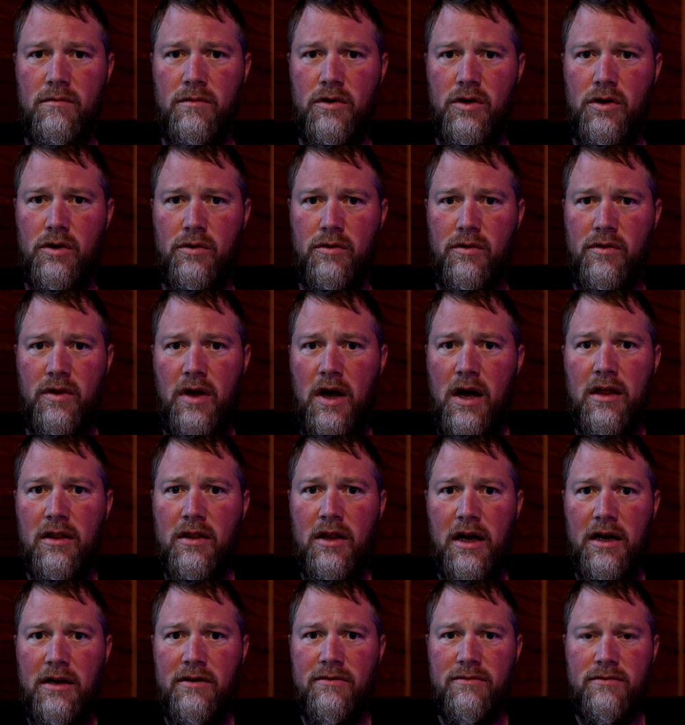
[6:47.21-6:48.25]
your thought
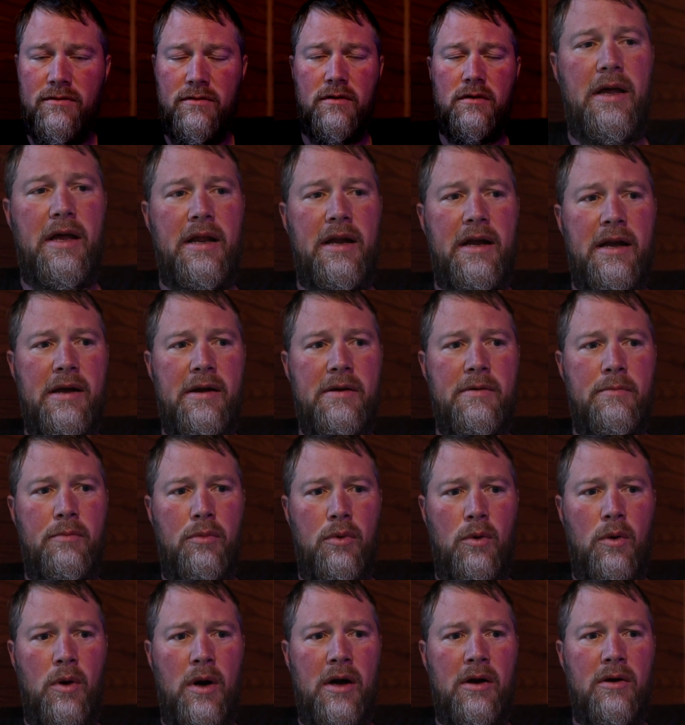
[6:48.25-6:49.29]
life. And
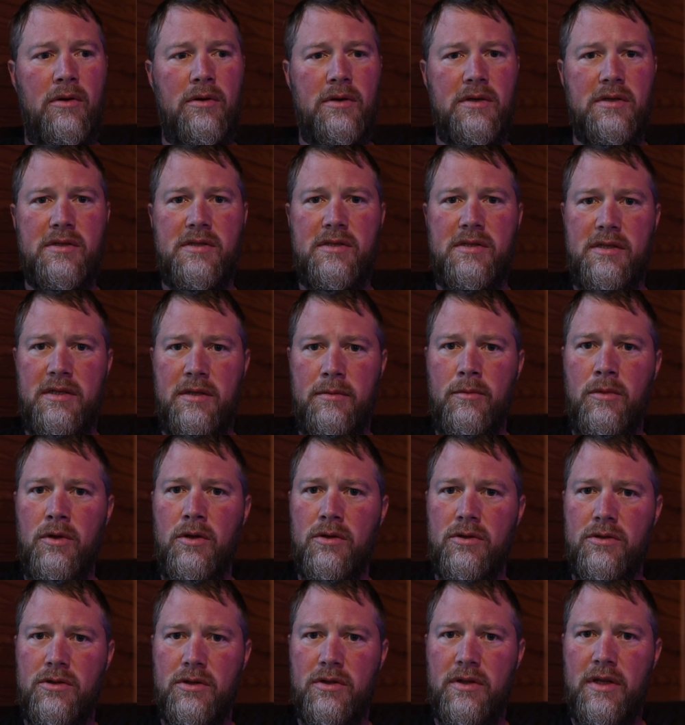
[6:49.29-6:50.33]
prayer is
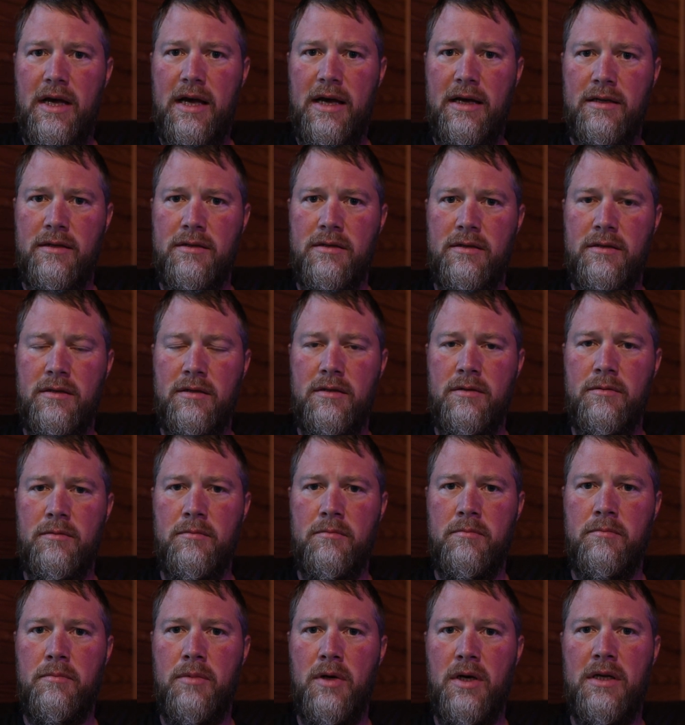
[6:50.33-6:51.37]
similar to that,
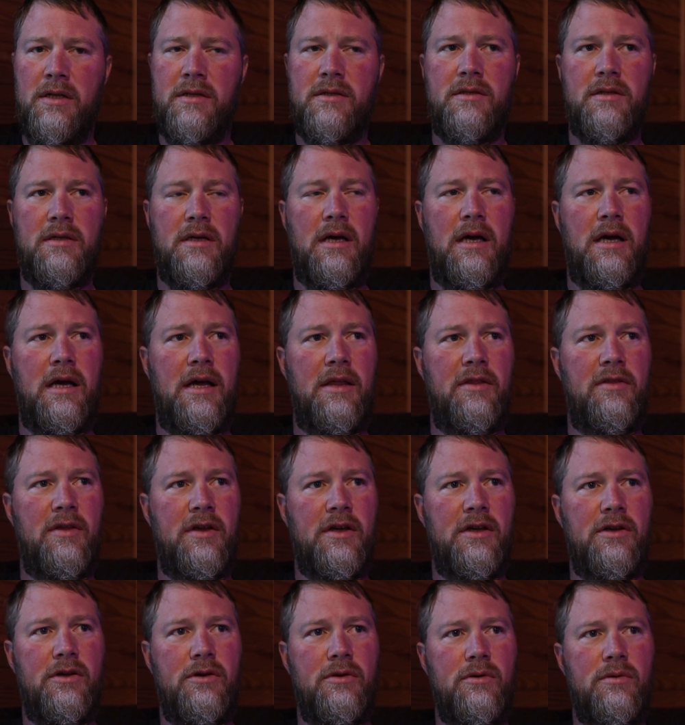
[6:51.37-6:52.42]
but I
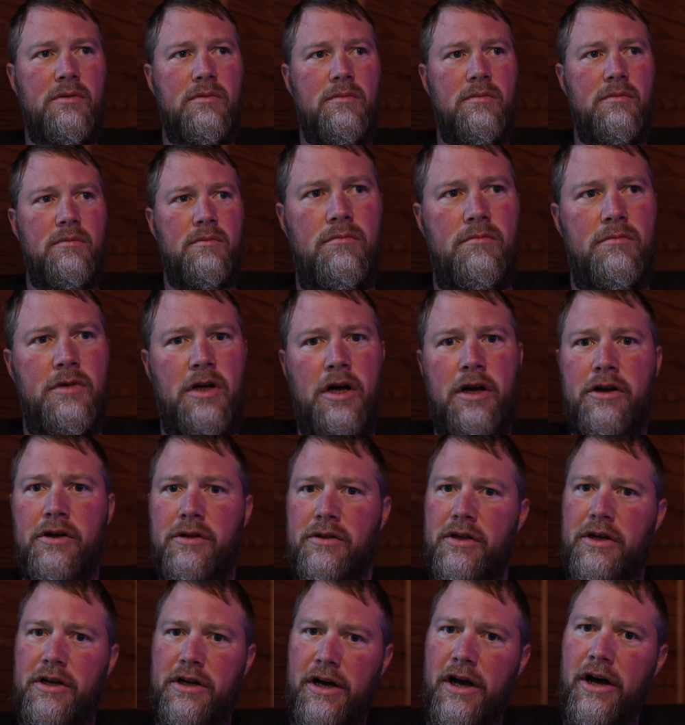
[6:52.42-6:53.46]
think you're talking
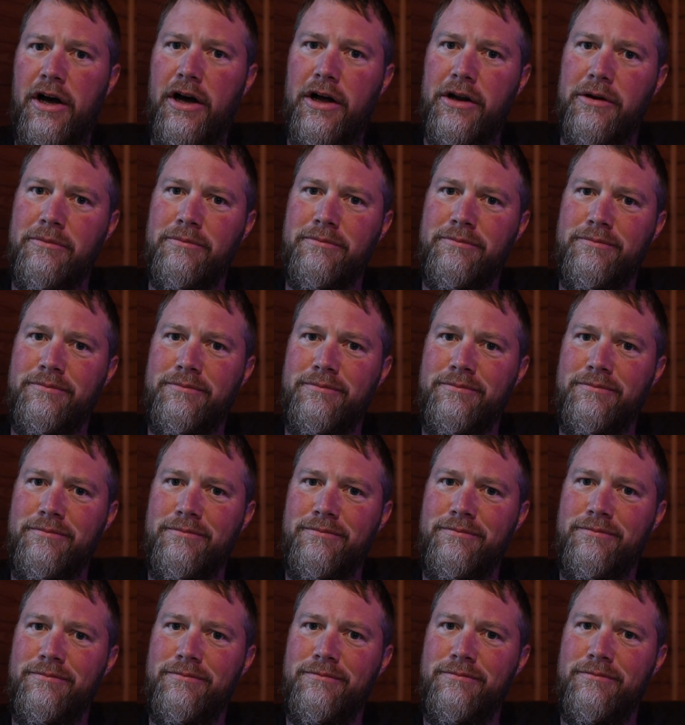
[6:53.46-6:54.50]
to God,
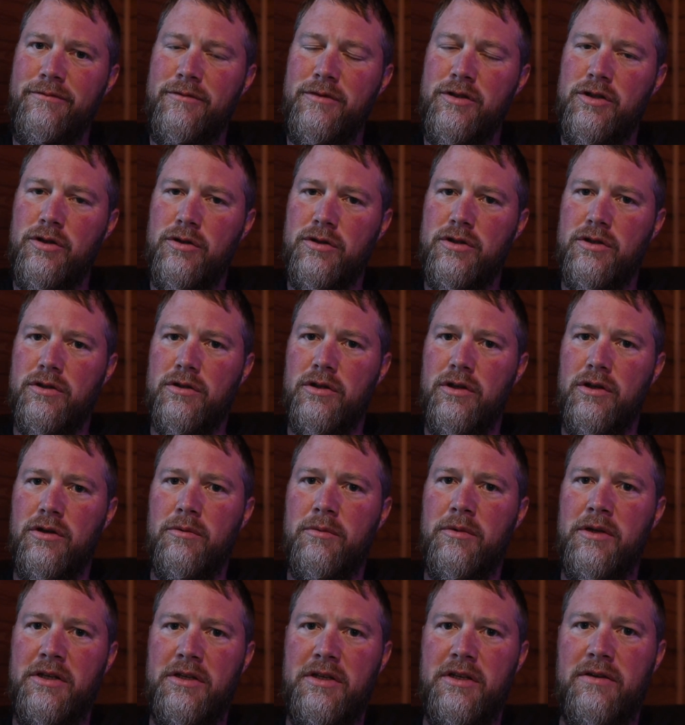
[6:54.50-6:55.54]
so it's a little
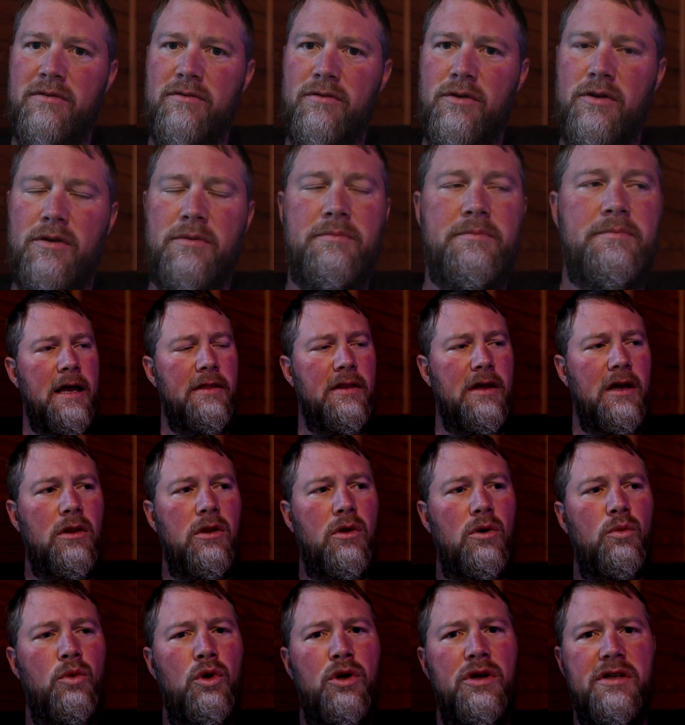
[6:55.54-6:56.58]
bit different. And the
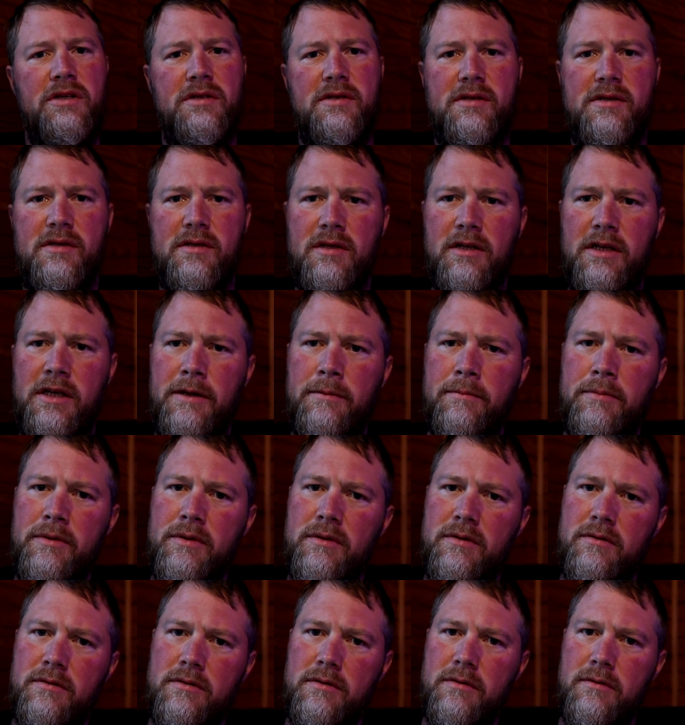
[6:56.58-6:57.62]
other one is sleep,
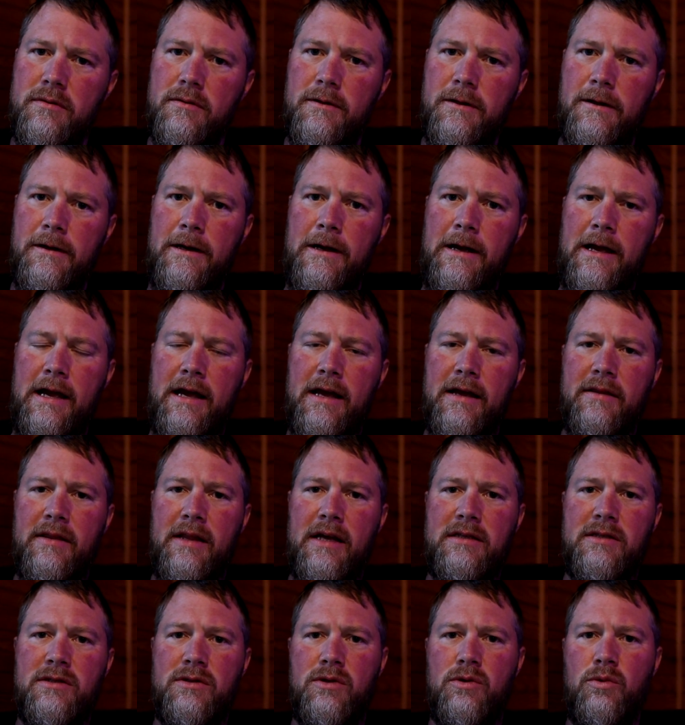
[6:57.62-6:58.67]
and
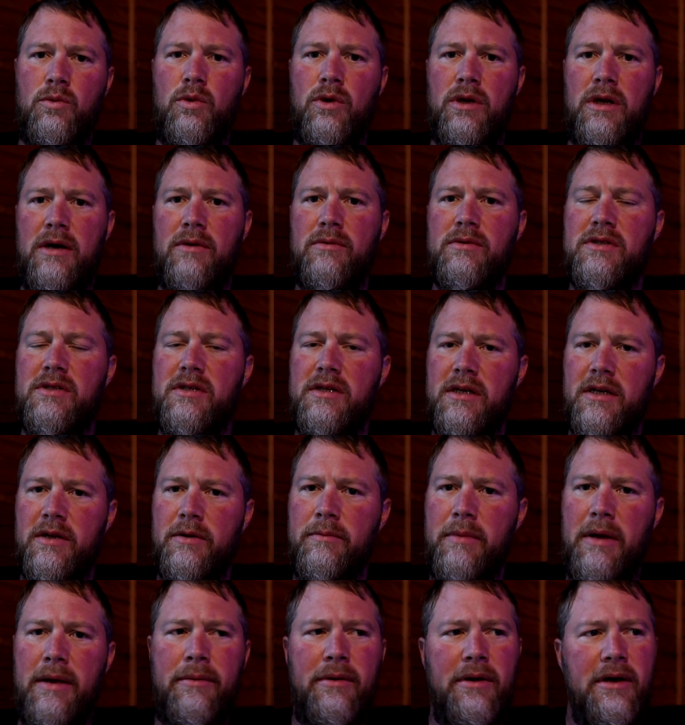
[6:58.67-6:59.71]
that's the one I was
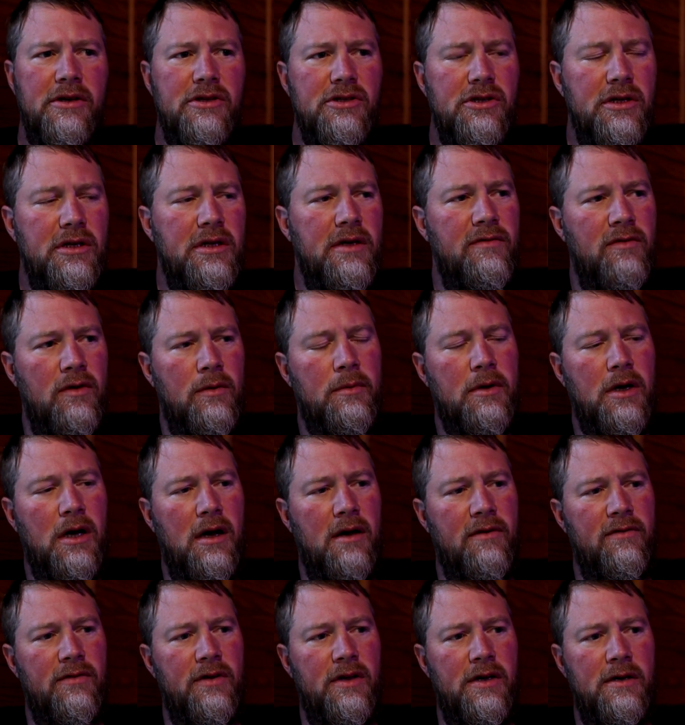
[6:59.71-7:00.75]
thinking maybe I should give up
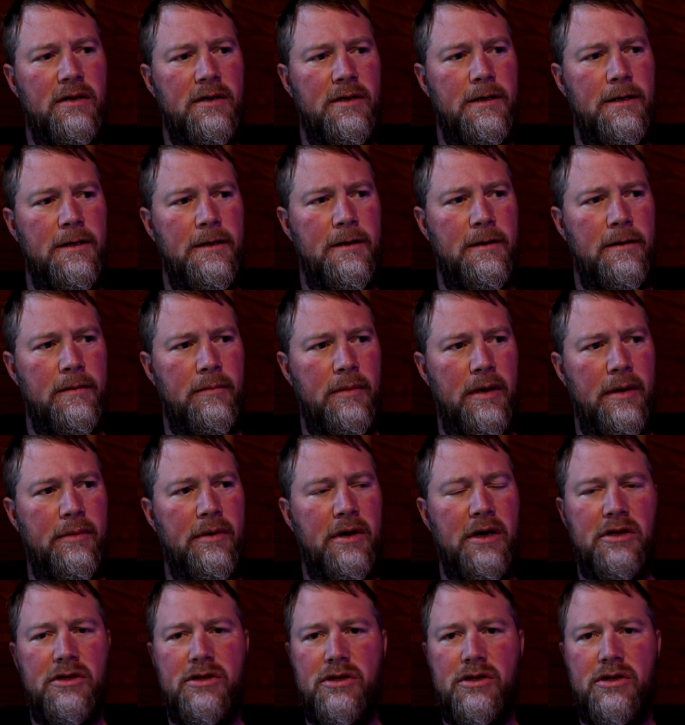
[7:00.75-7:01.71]
coffee. Maybe I